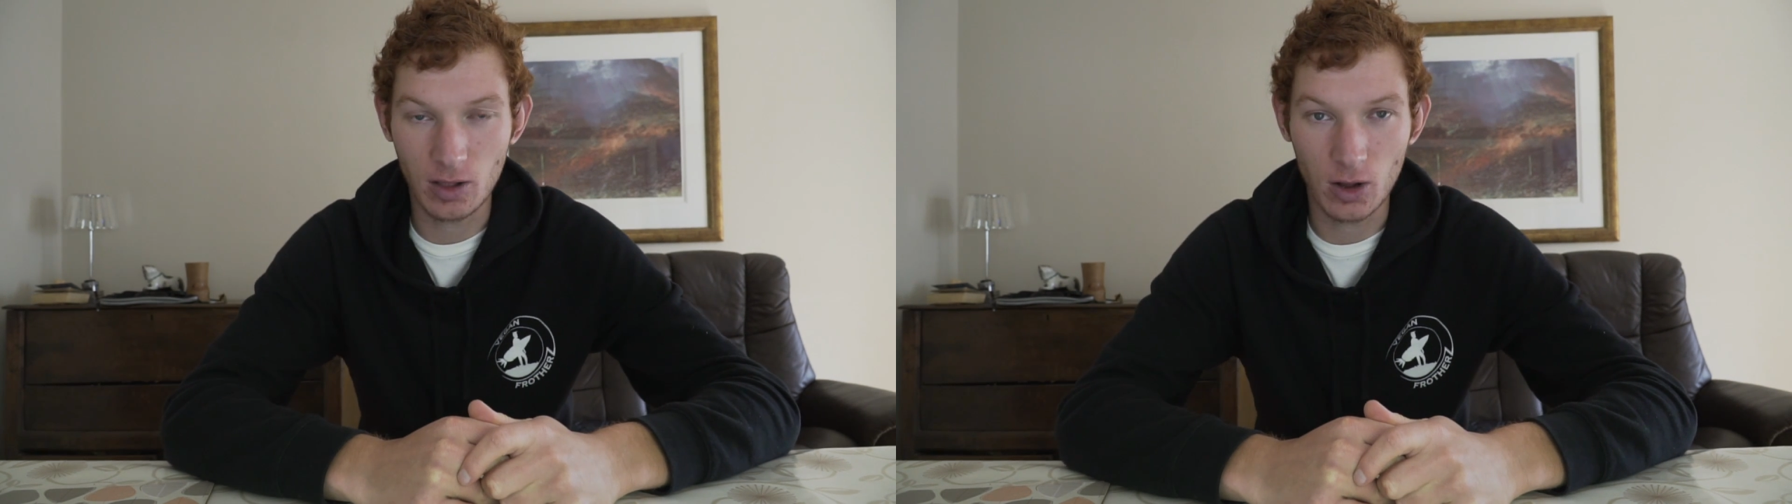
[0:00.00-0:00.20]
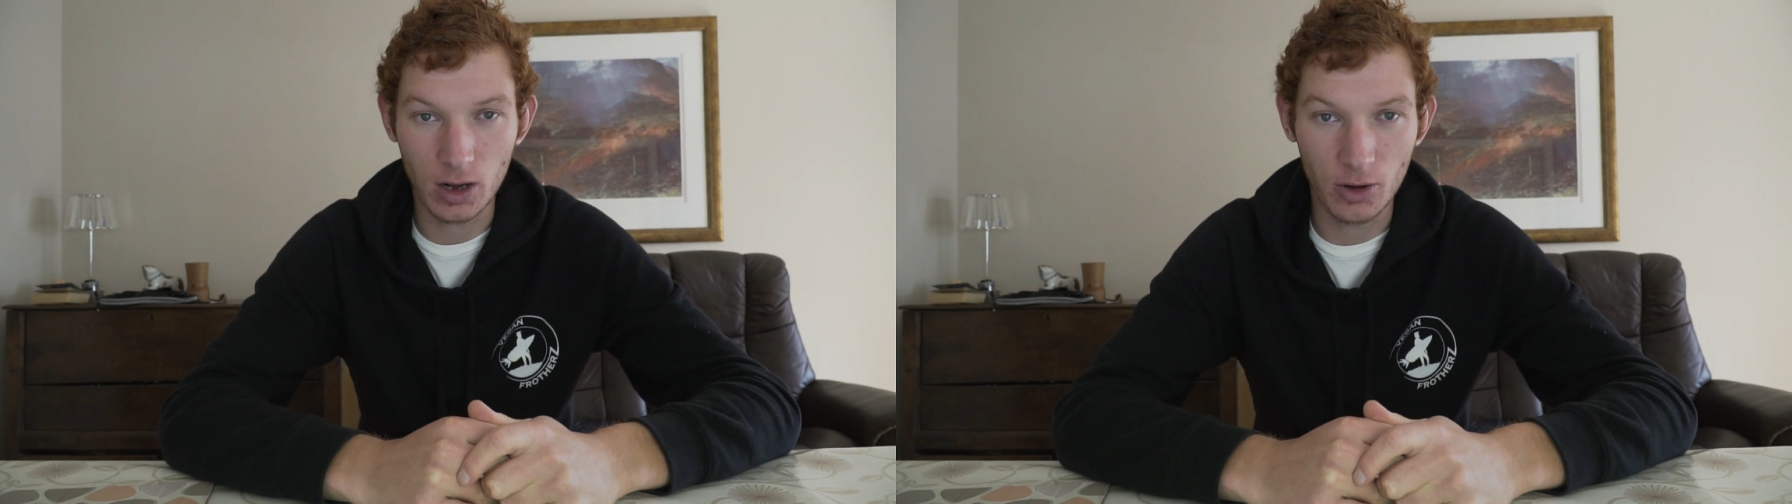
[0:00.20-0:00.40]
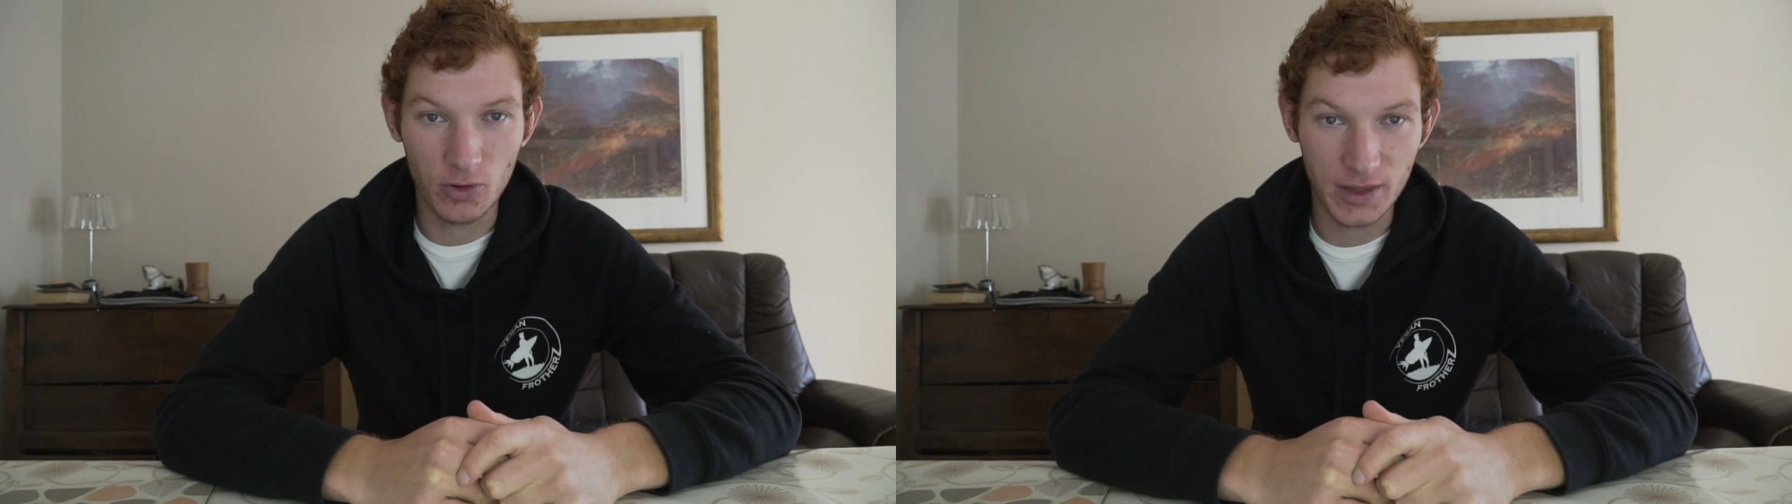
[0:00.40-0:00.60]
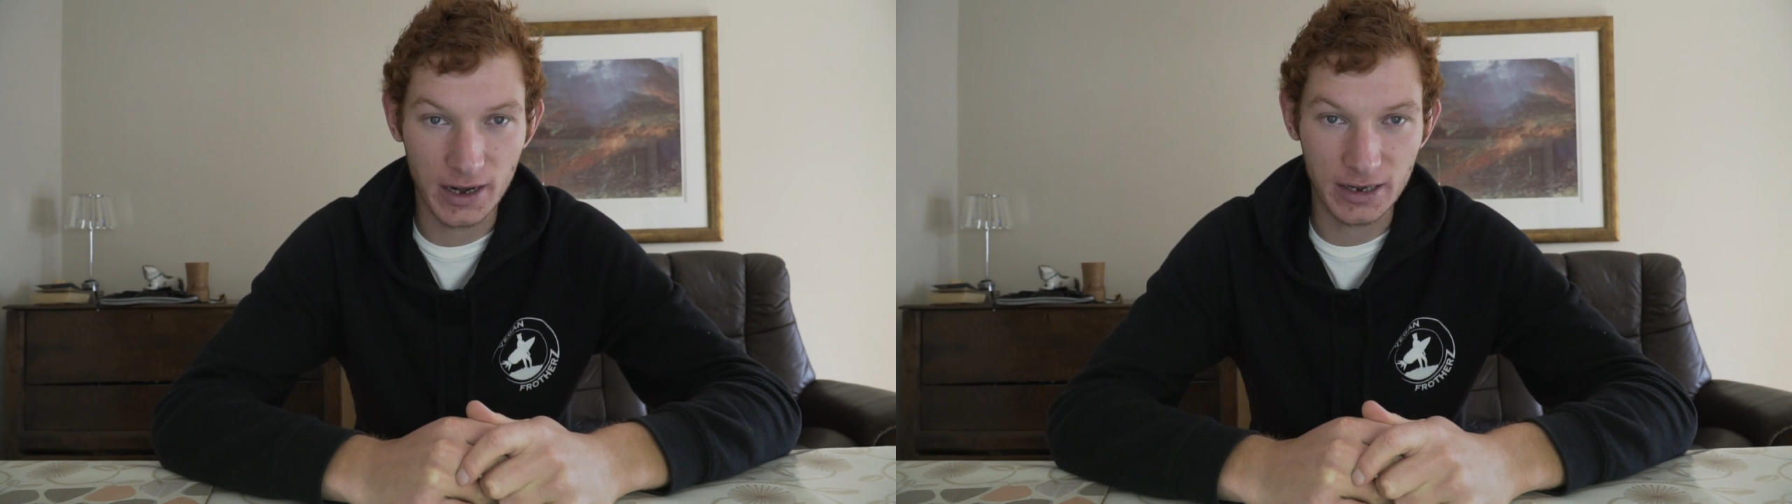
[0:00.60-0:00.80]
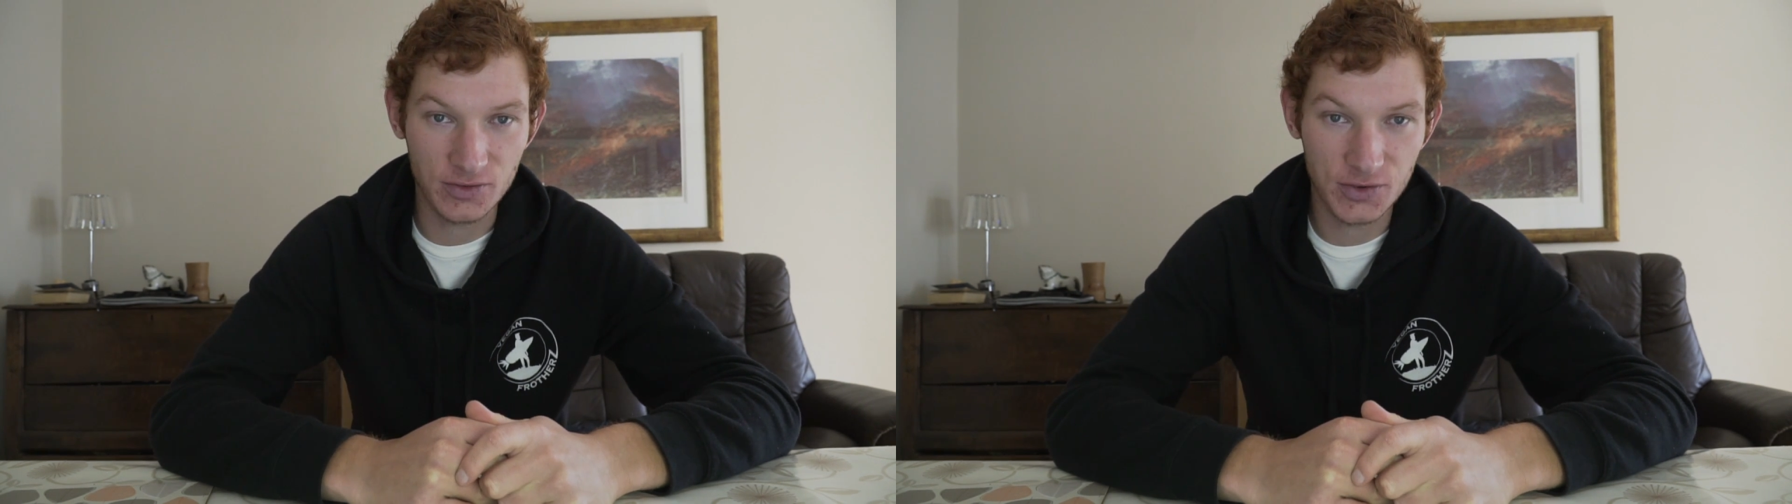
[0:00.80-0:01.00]
a lot lower
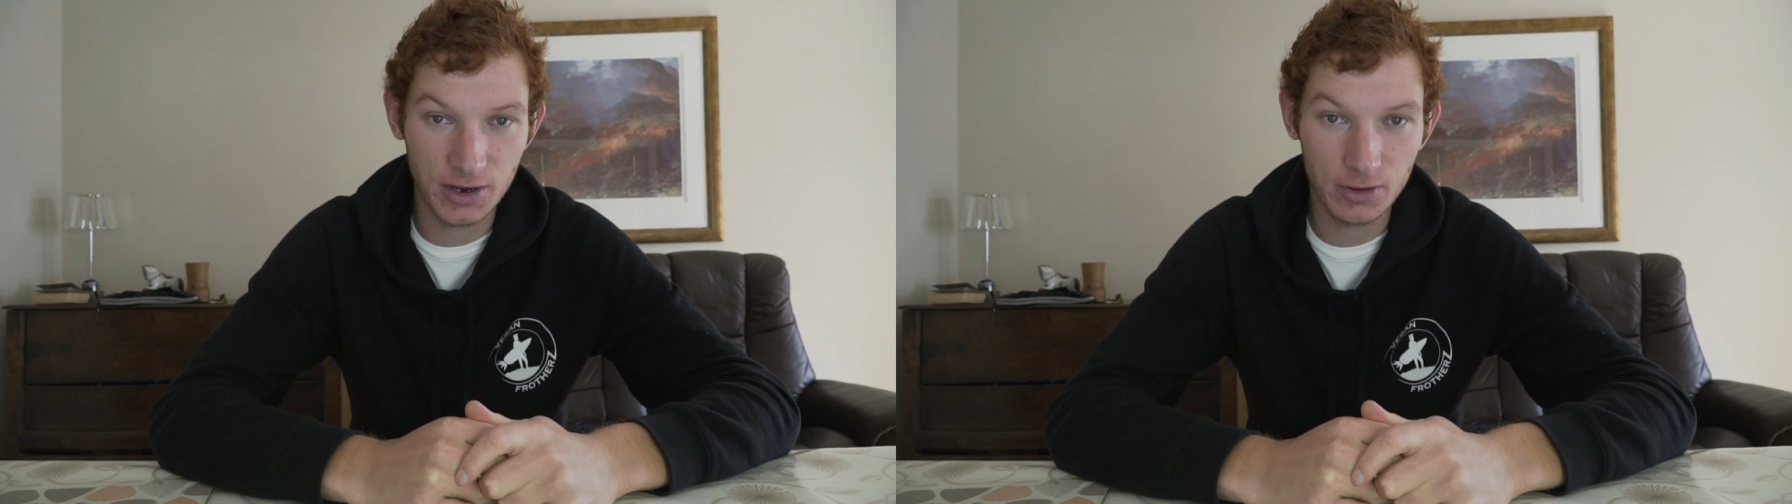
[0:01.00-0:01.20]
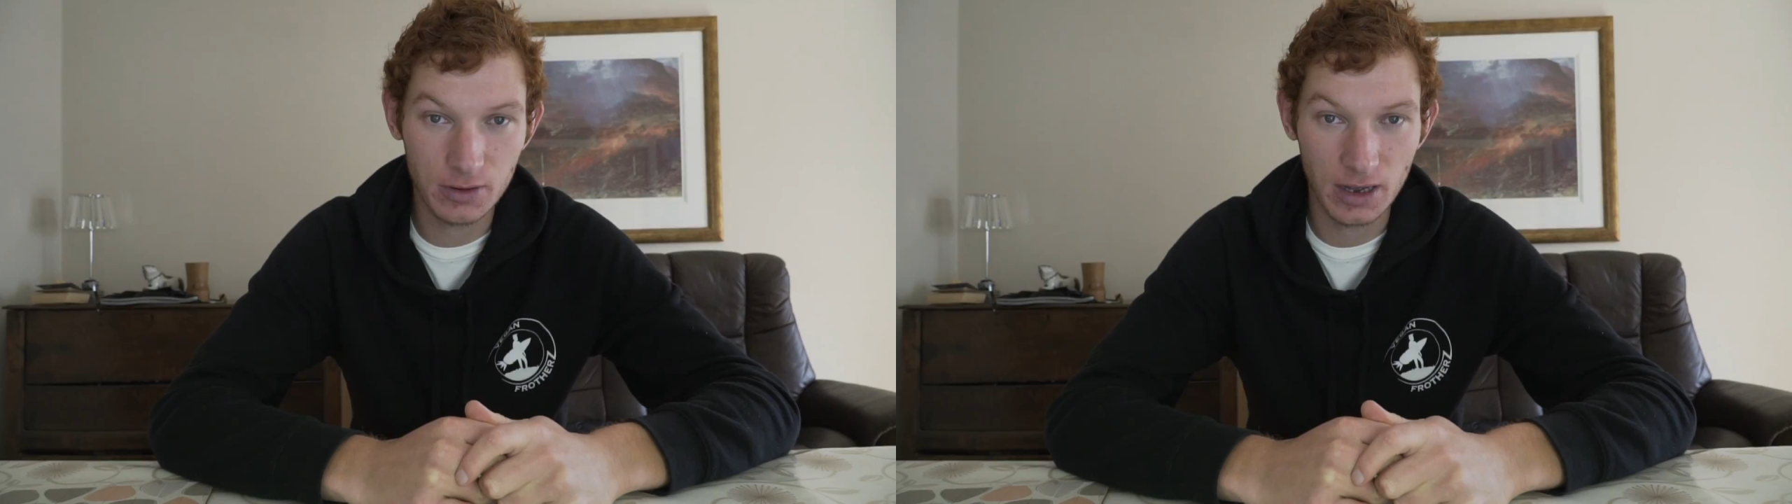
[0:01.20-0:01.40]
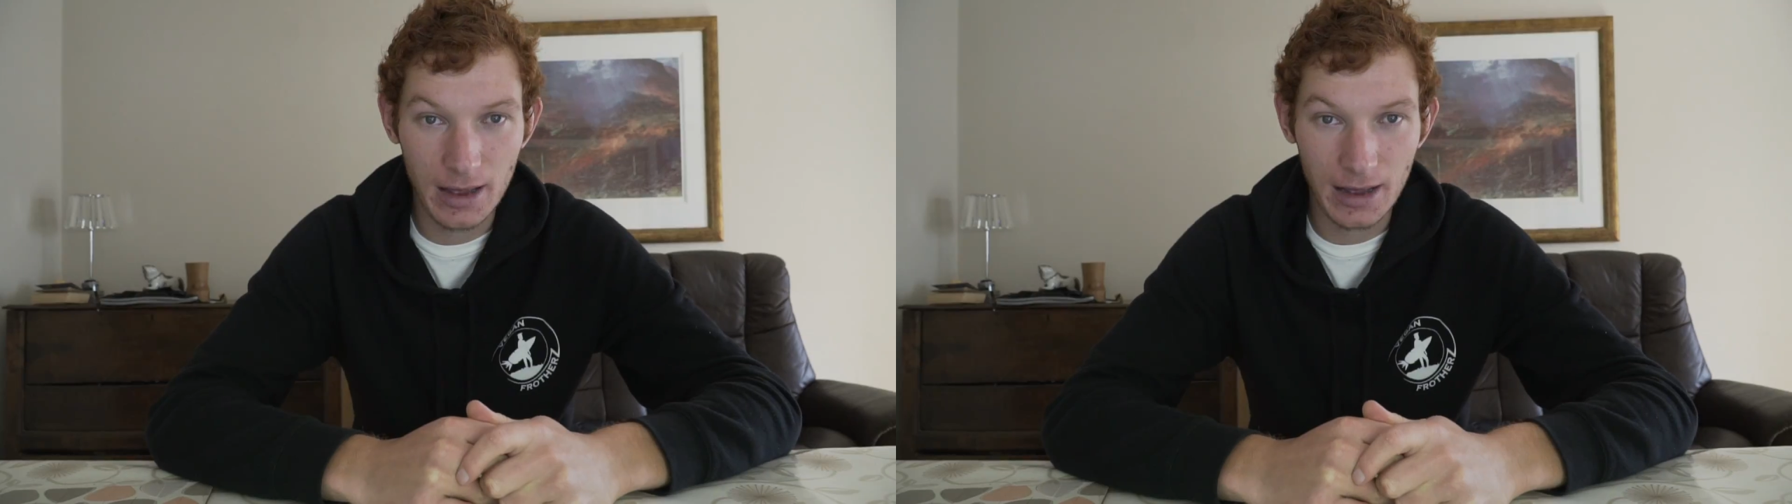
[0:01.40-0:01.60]
than I used to.